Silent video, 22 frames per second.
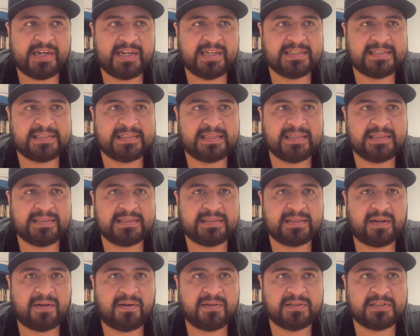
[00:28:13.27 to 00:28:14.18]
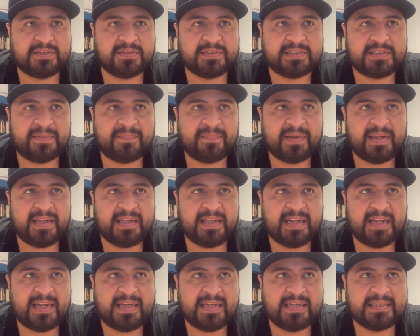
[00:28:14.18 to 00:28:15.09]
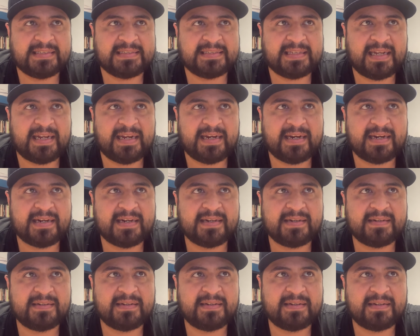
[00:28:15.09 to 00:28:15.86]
It's also something that is like